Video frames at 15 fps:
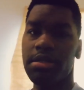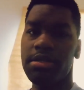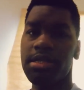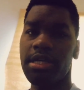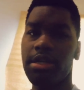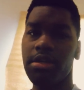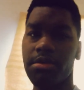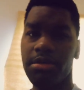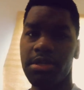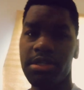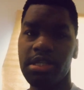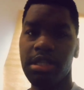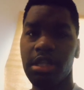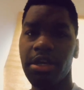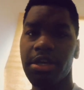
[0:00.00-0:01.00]
Yes, I know
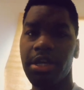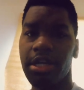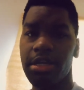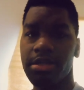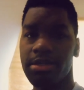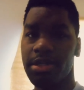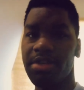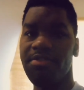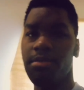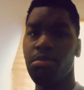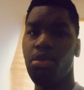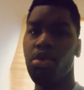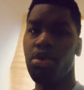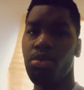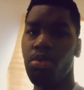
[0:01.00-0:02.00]
this lighting is even
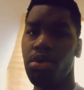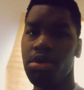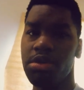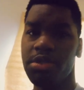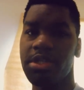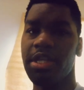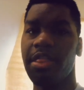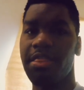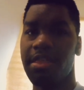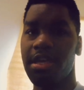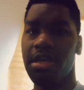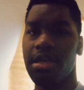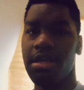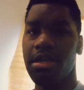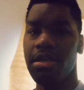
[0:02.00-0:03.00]
more worse
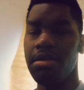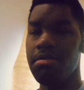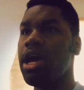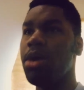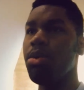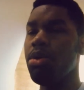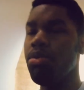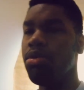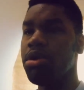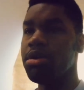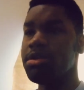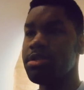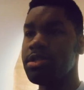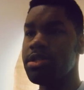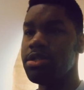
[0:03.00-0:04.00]
than how it
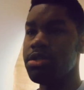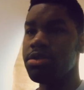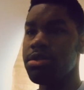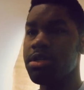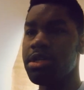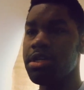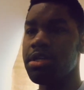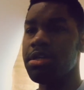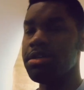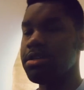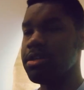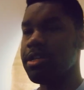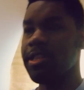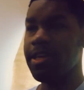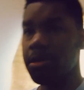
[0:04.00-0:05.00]
was during,
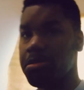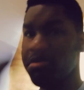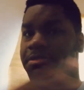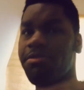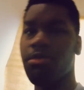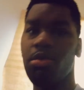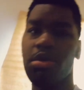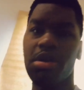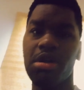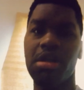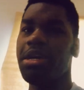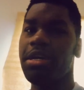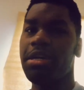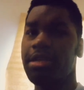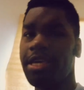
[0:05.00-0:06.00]
uh, like before.
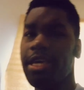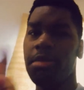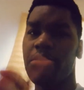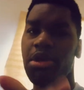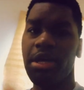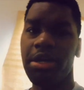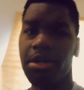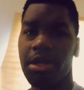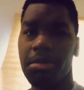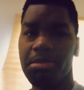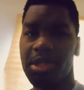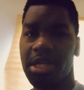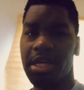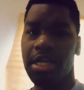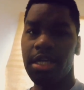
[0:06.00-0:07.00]
My camera ended up
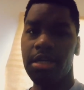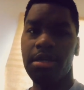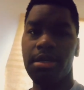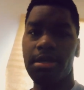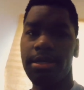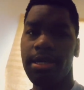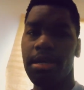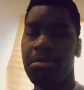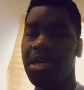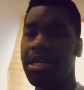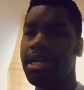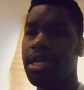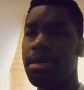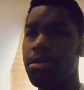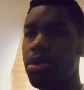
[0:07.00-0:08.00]
dying. Yeah, my
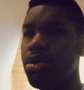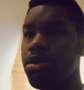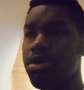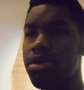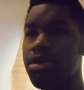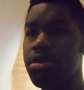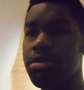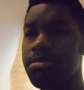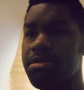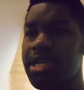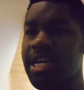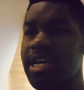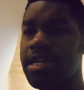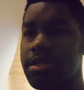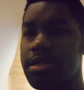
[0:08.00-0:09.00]
camcorder
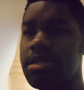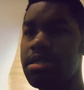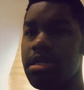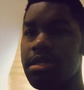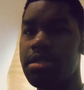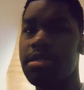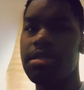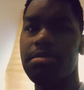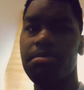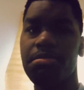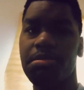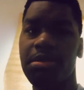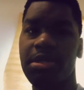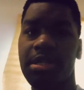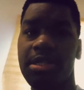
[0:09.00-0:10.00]
kinda sucks,
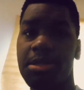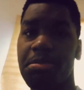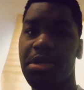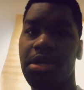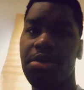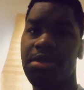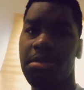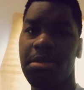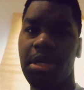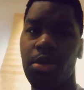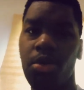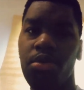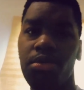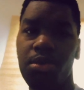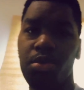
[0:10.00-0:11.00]
but it's better than my
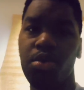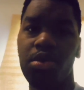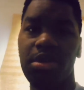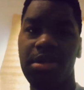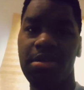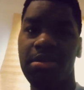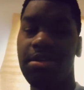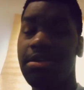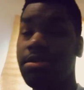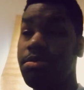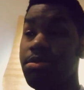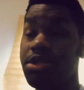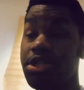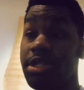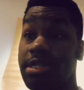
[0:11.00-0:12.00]
old one
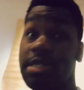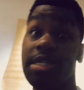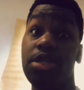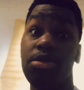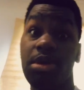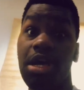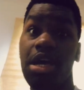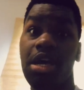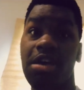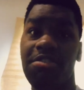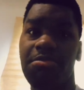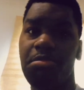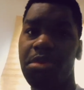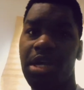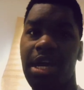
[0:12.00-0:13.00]
which I still
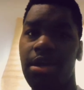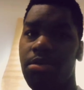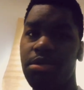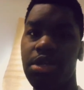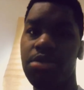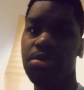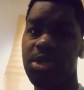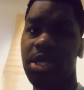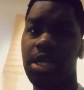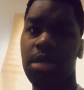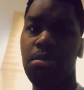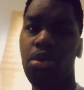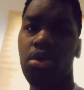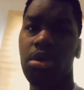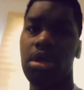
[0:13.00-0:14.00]
have, but I don't use
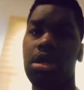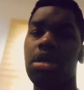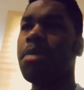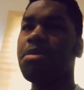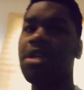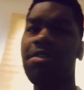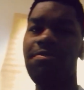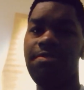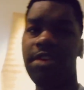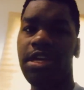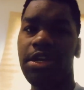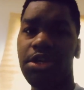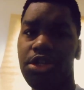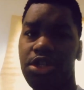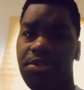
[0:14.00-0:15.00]
anymore. I'm gonna
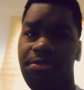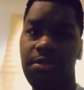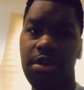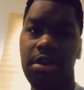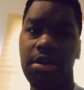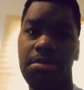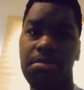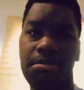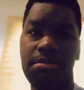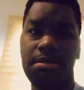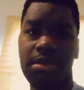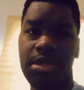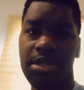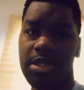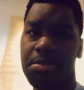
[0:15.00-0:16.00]
vanish from
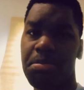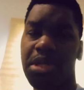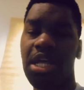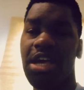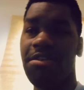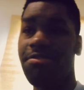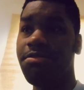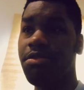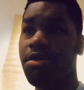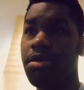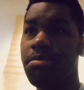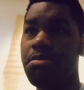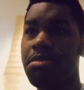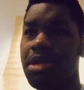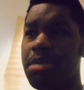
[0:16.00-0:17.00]
this
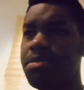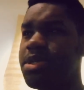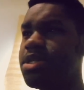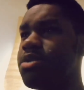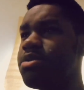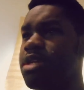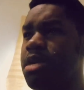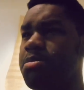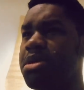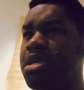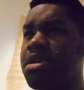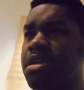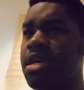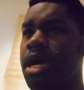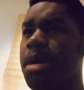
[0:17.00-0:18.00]
platform, but I'm still gonna
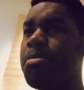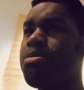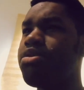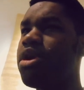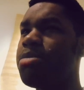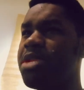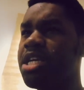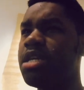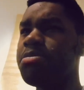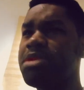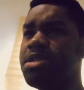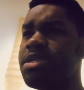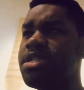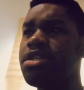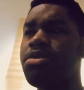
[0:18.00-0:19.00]
be, I'm probably gonna be
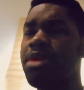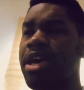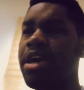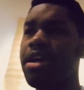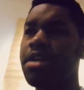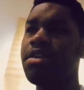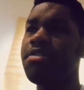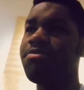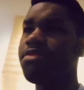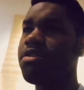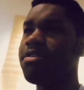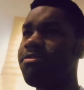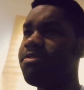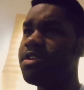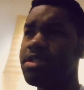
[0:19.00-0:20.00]
still active
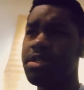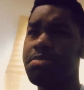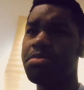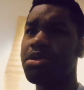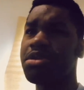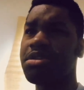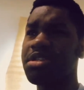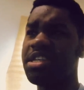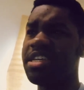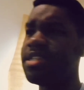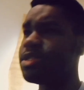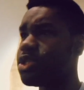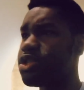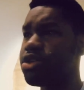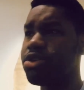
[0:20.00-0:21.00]
on Facebook,
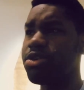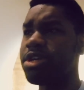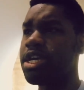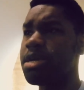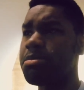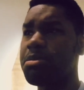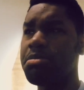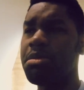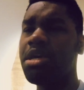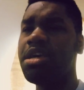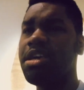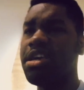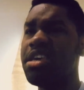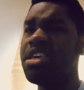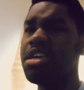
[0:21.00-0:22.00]
Instagram,
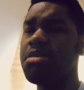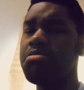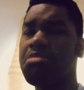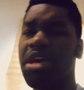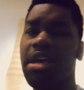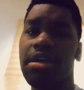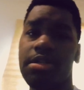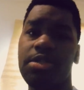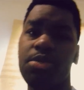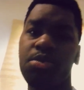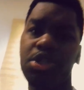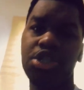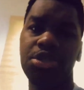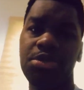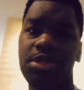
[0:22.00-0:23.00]
and X,
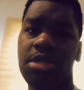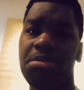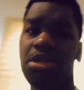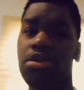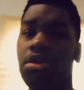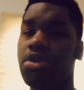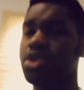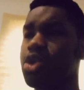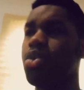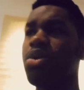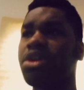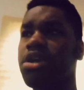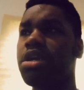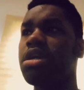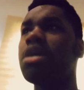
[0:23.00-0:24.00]
which used to be called
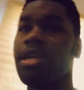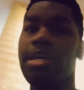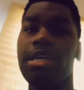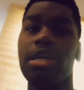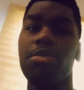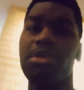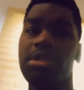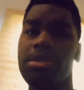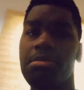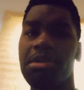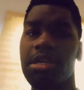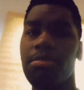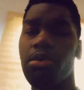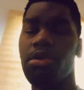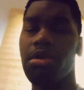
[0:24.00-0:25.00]
Twitter. And I can't wait to
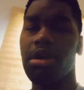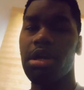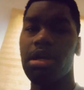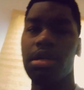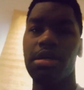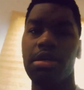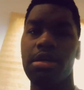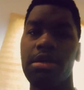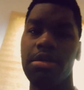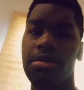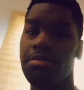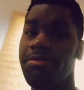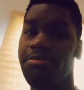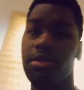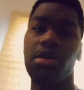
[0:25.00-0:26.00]
make more
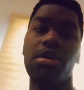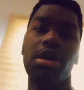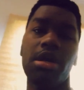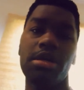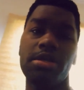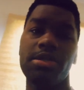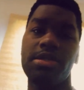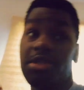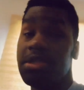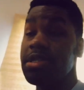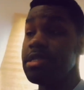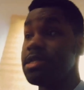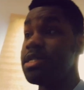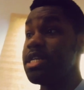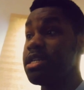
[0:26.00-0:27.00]
uh, vlogs. Well, this
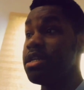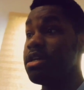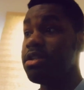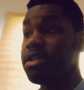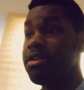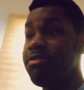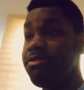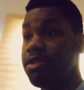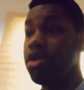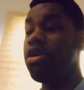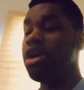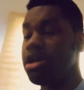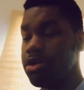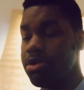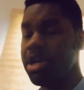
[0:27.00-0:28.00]
is technically a
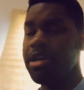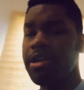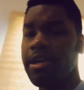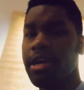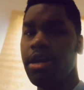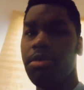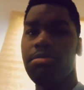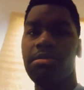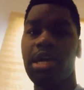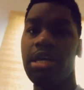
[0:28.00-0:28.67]
vlog right now.